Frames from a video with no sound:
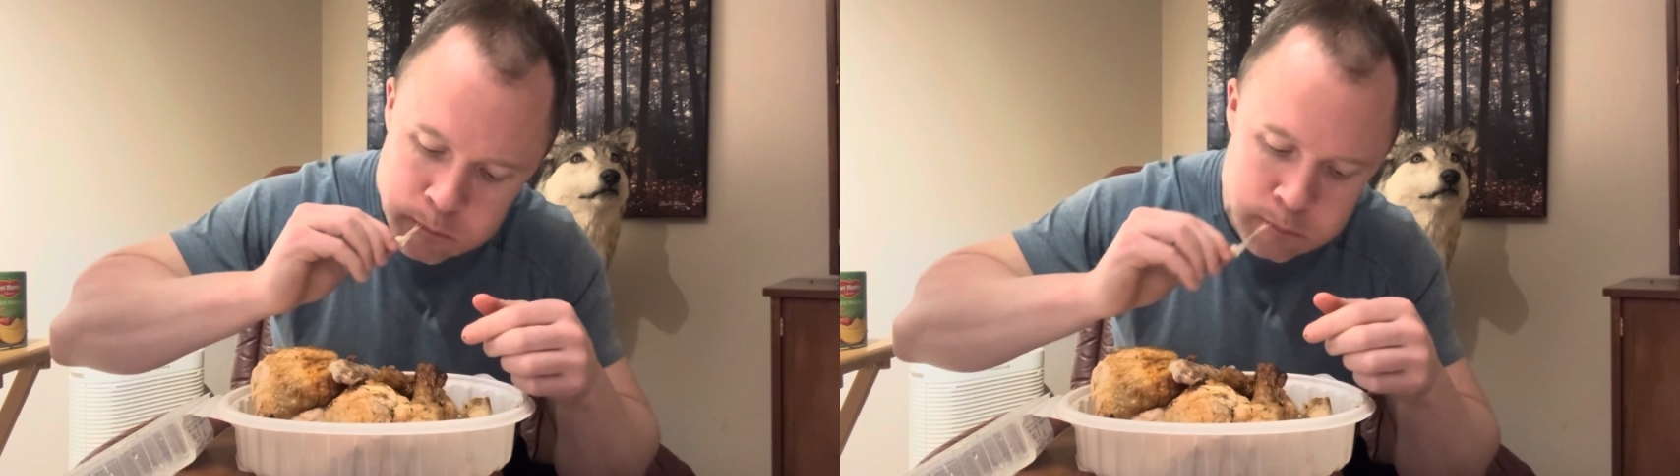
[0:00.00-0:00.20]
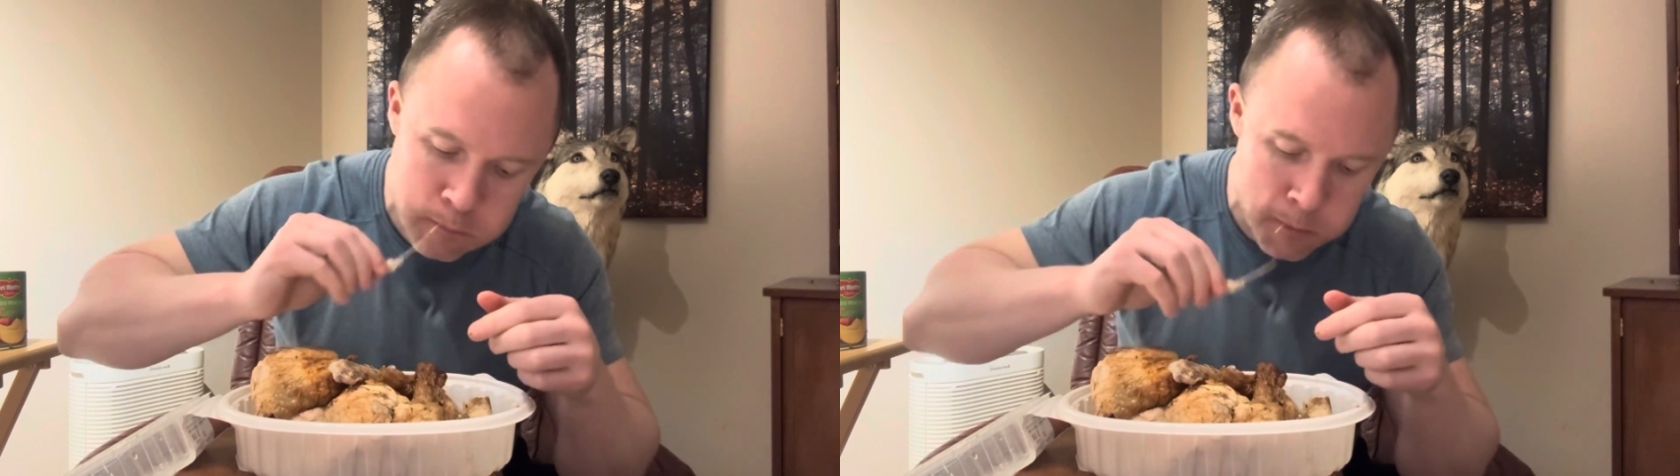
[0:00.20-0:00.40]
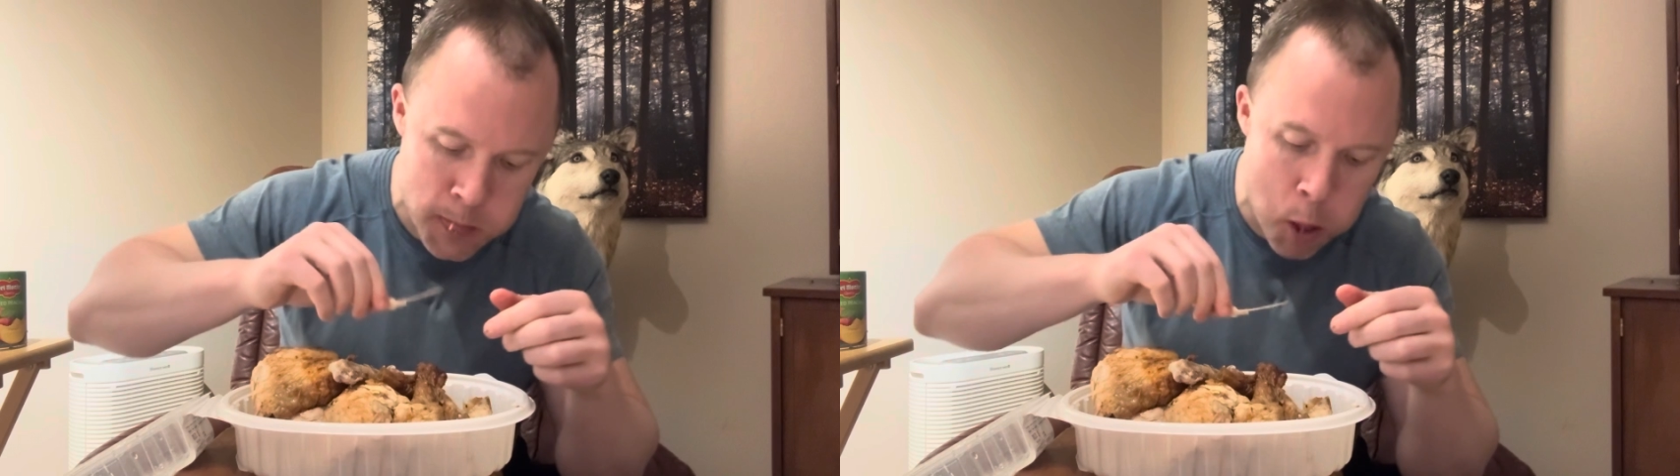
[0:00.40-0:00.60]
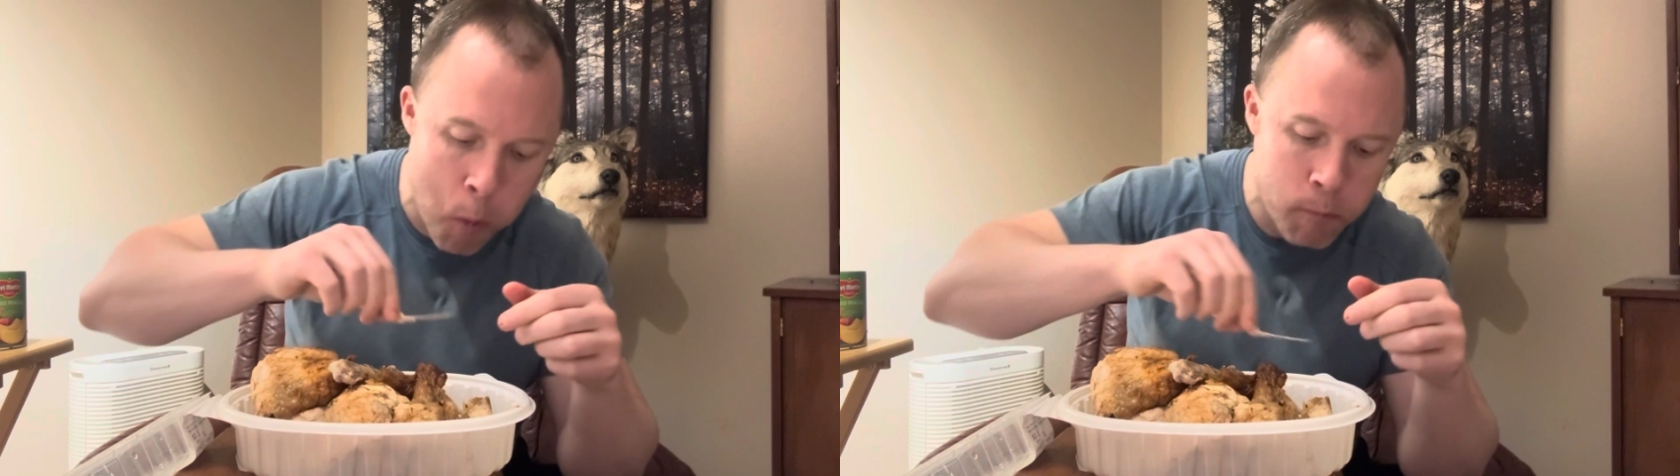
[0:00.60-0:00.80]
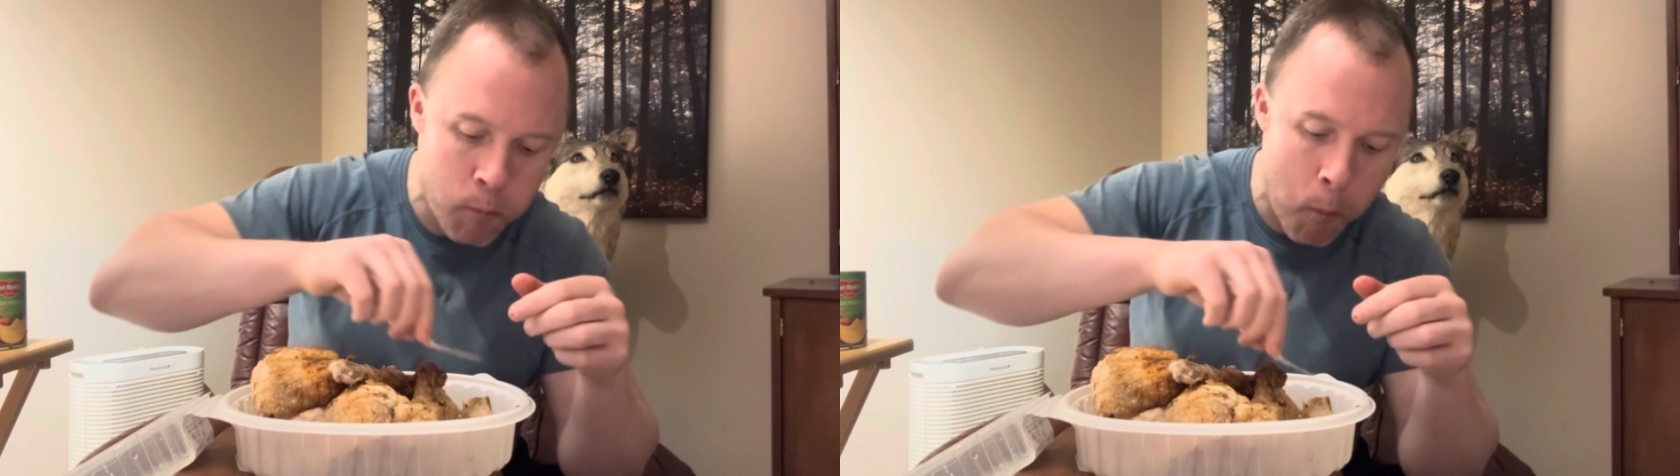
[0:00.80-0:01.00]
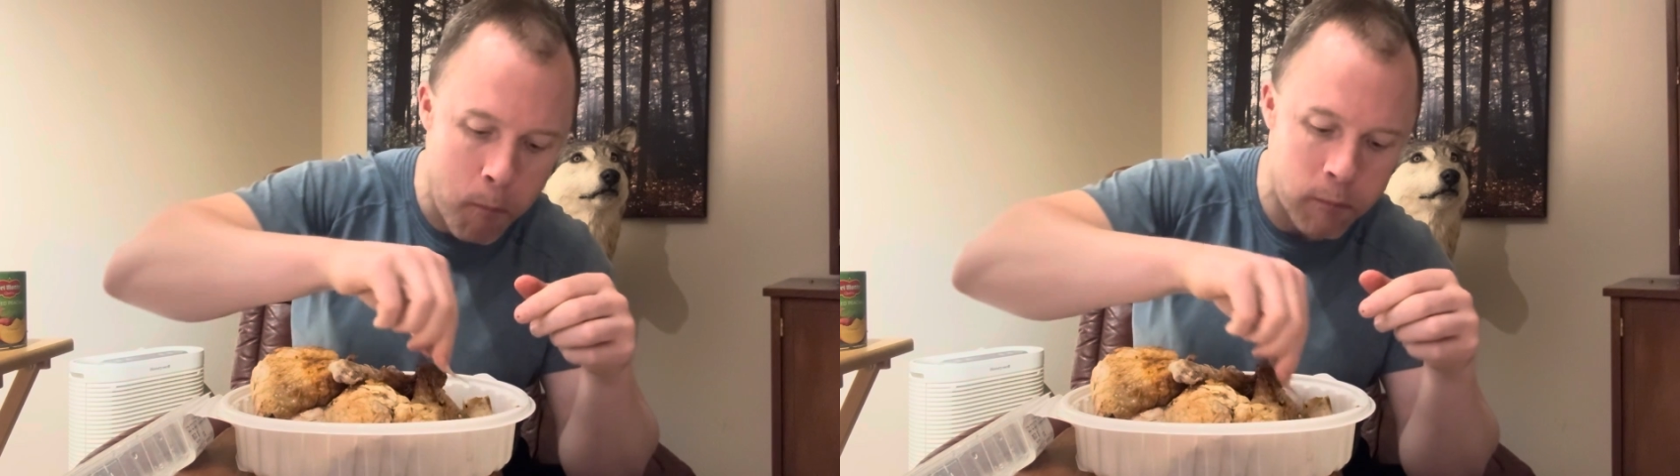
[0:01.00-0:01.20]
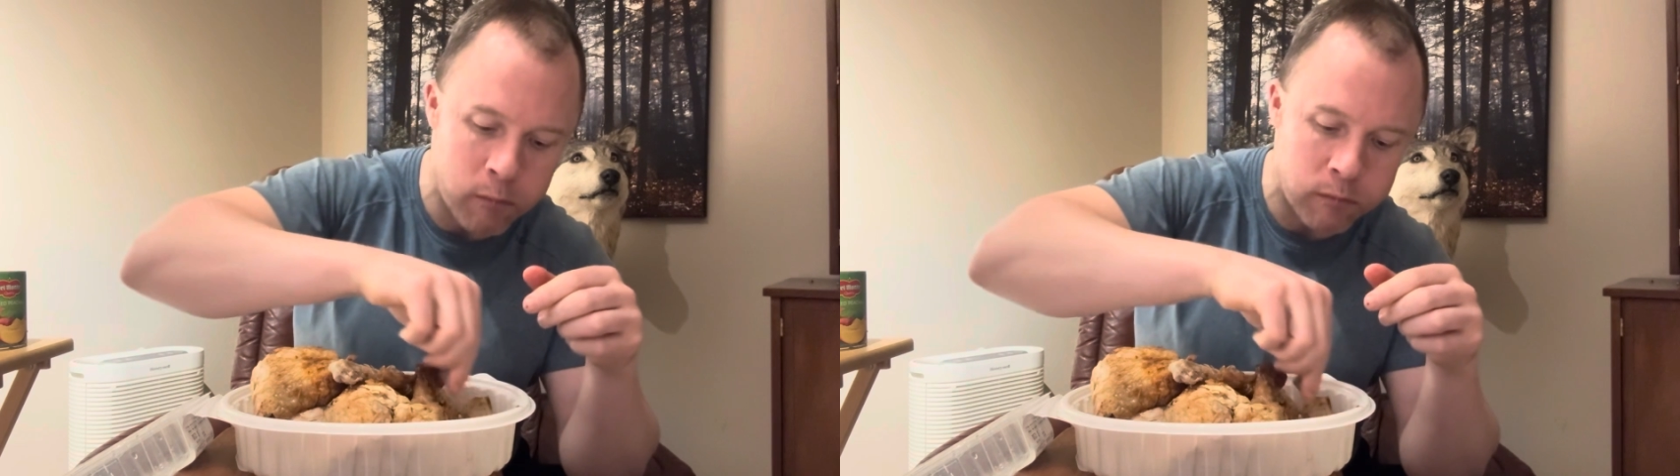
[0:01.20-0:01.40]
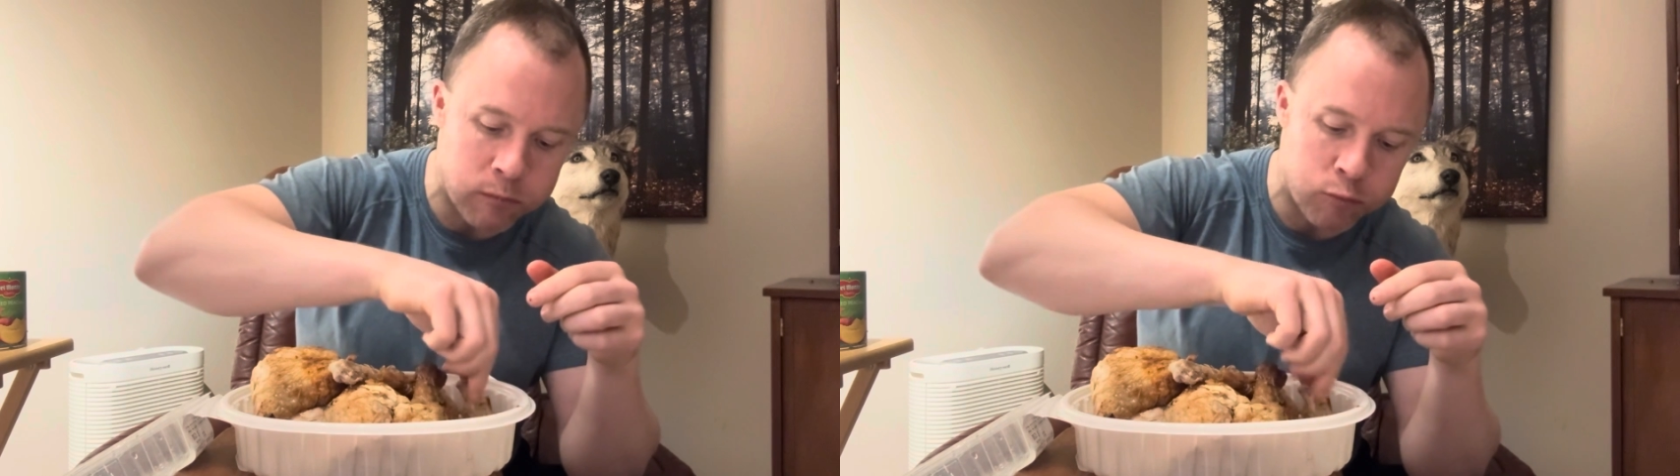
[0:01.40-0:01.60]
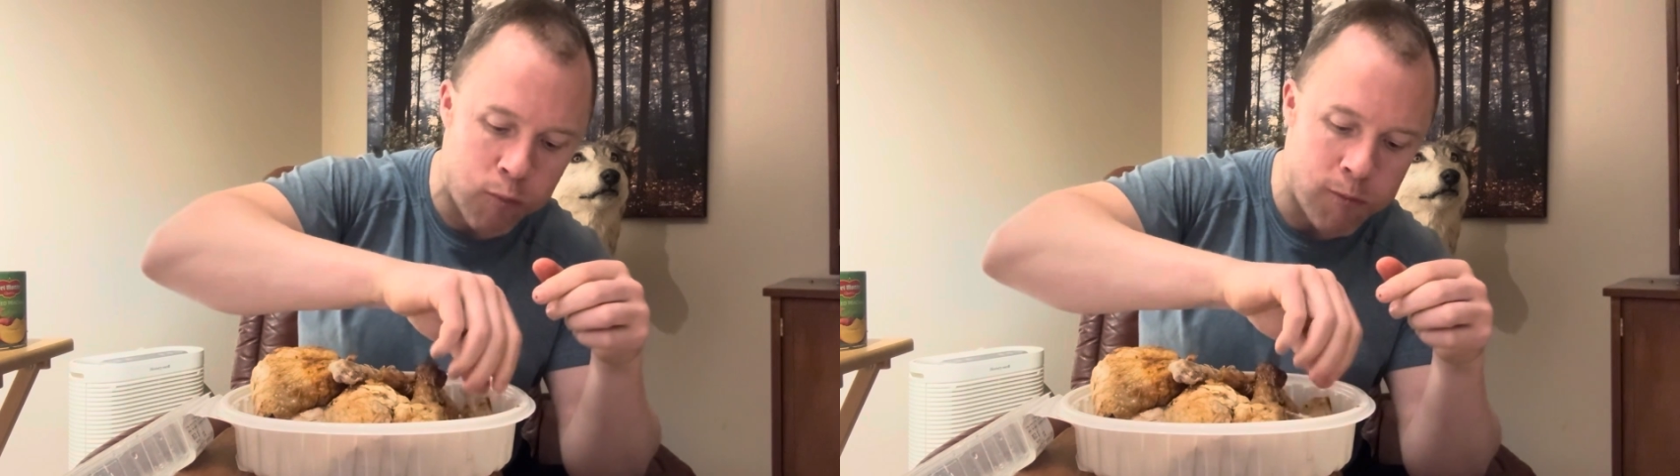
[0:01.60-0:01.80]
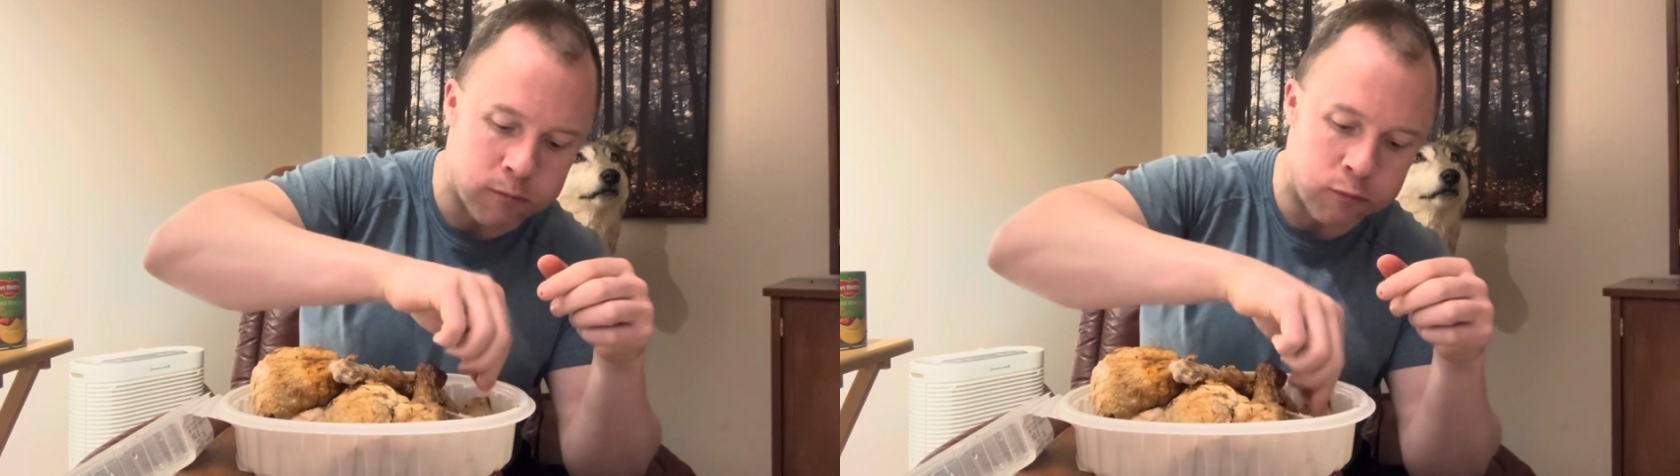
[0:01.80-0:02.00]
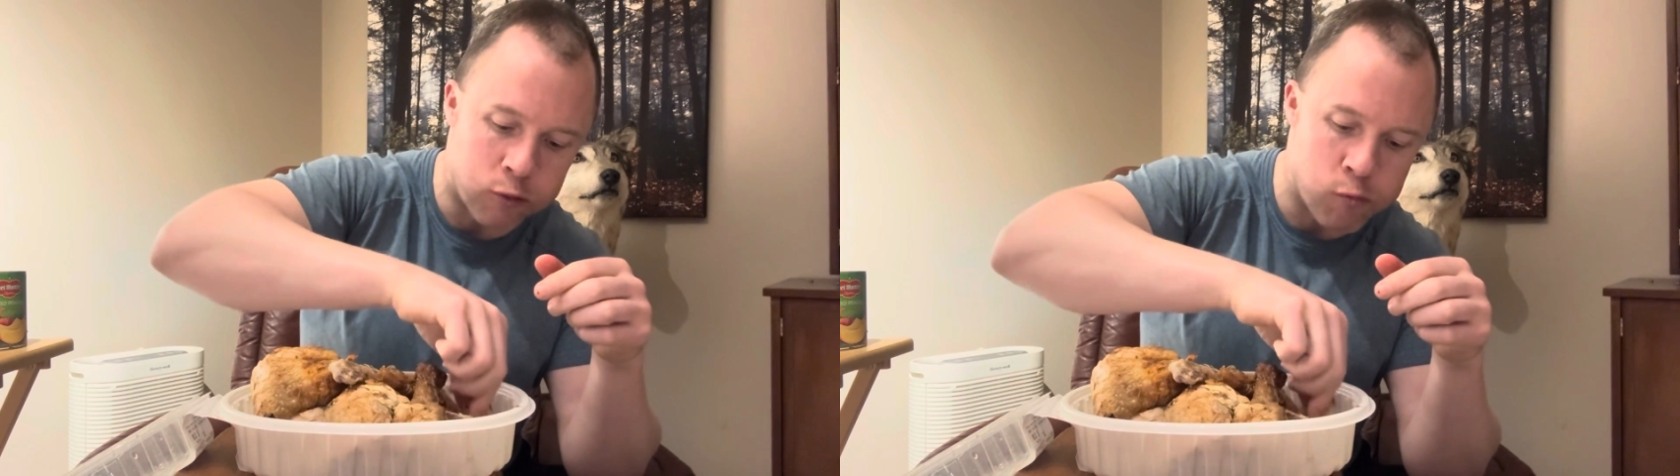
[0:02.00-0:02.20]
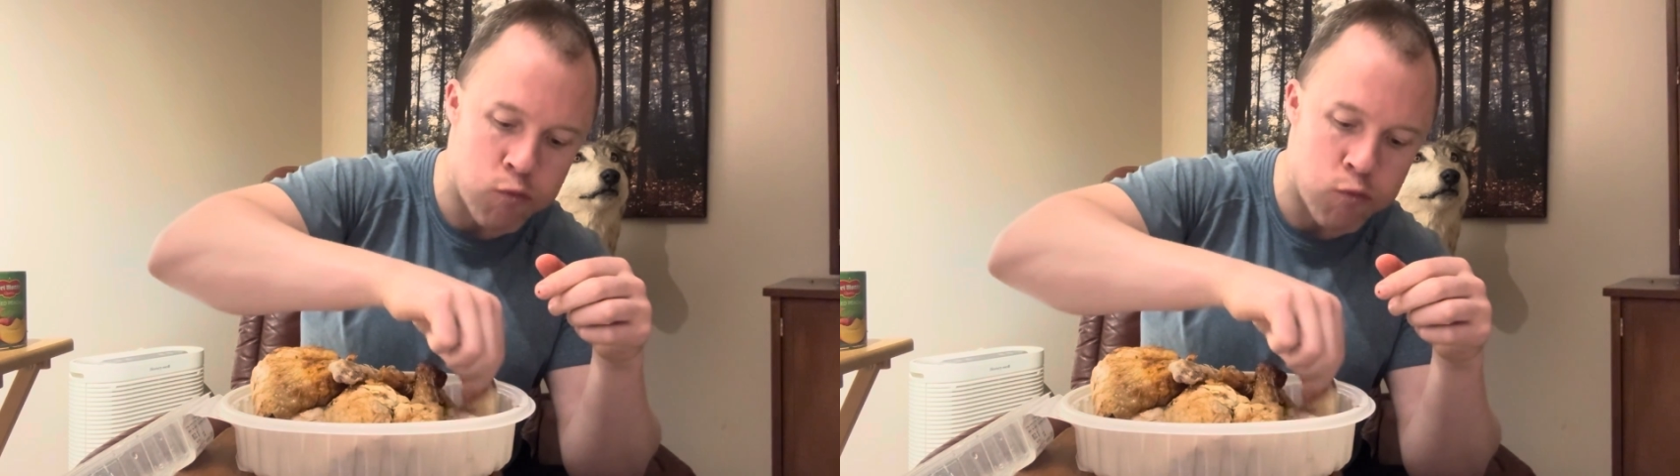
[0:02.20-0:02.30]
if they're following my OMAD protocol.